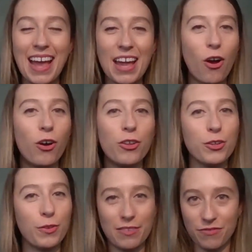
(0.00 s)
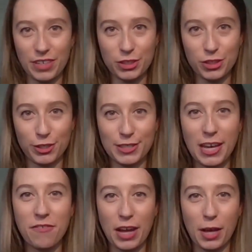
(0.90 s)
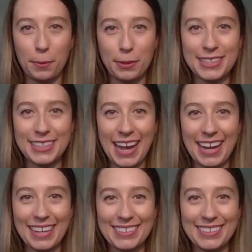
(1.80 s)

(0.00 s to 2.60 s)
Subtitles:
and all of the great features available today.